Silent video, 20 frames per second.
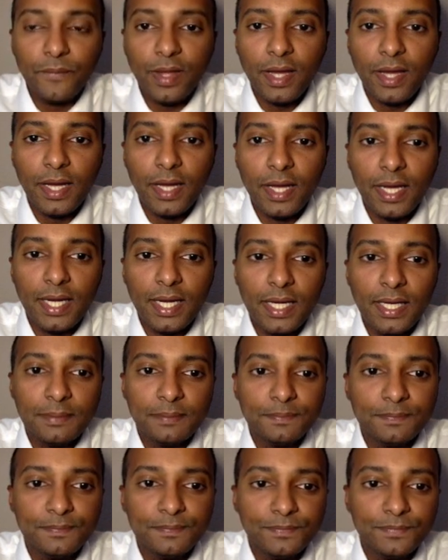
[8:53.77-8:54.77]

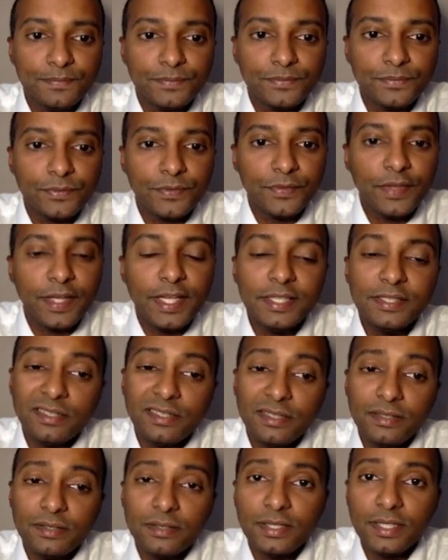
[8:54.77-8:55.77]
Um, these
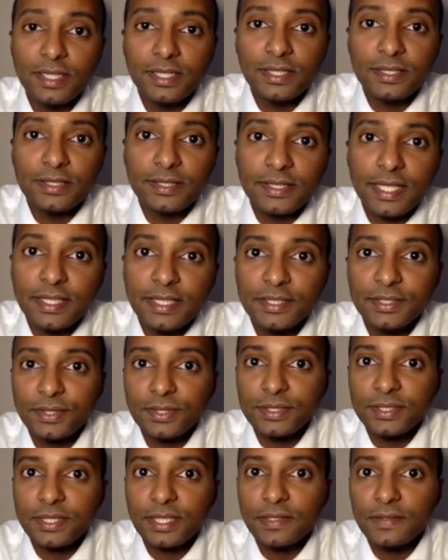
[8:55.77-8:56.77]
are test
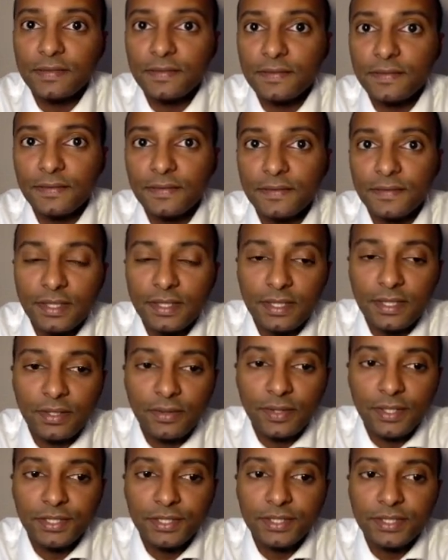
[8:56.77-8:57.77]
yourself
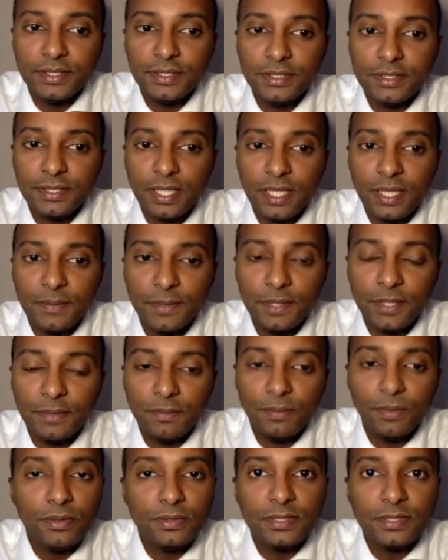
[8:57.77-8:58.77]
questions. Um, you can
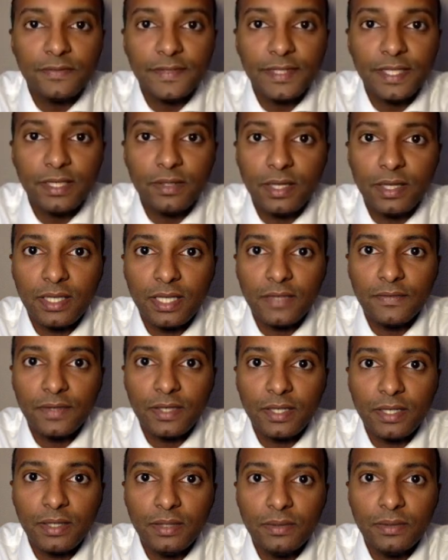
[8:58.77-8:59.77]
pause the video and give it
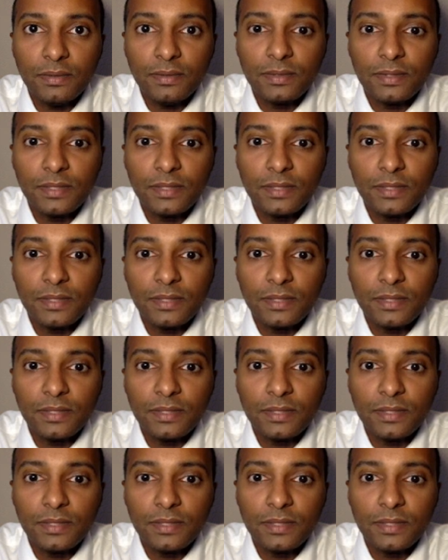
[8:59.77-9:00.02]
a go.